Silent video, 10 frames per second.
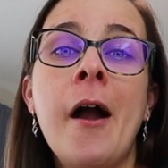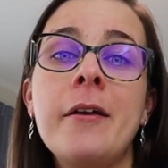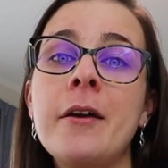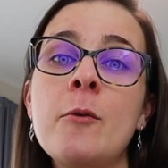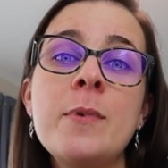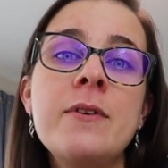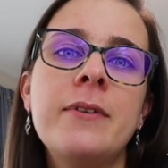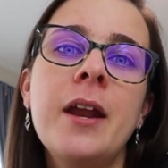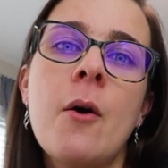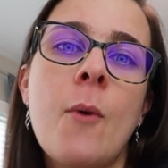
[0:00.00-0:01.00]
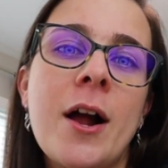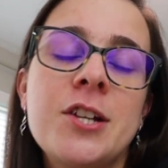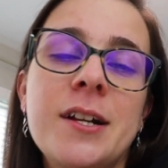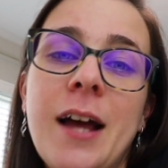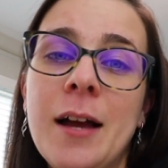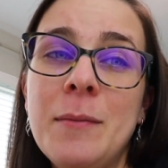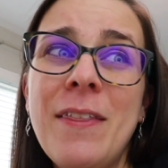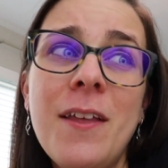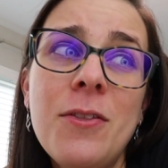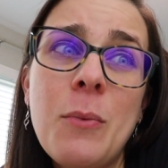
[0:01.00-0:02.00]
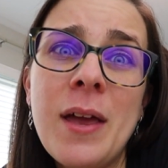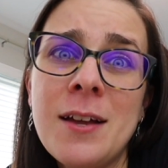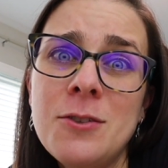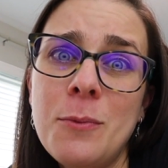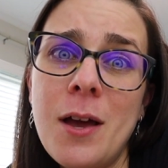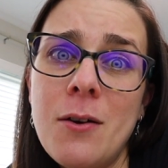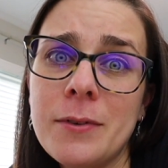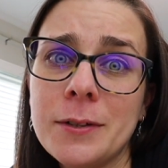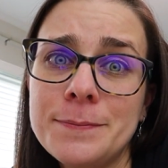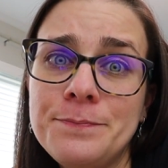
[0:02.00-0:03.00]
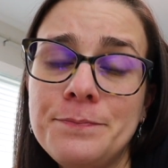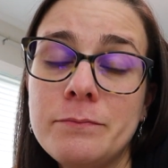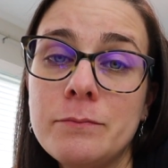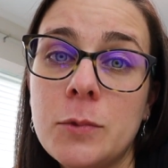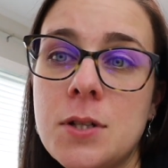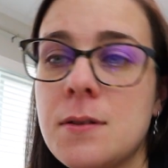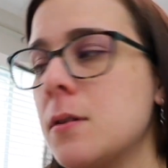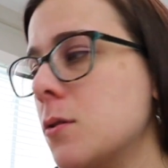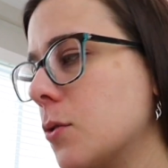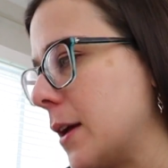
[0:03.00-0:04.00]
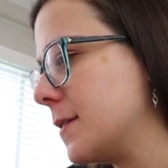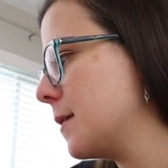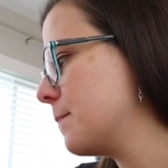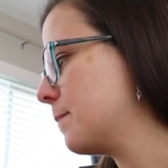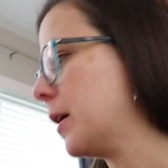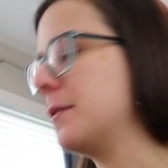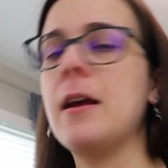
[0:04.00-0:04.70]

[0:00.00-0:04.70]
it'll be video watching time, and then the weekend will be over, which is a little crazy, but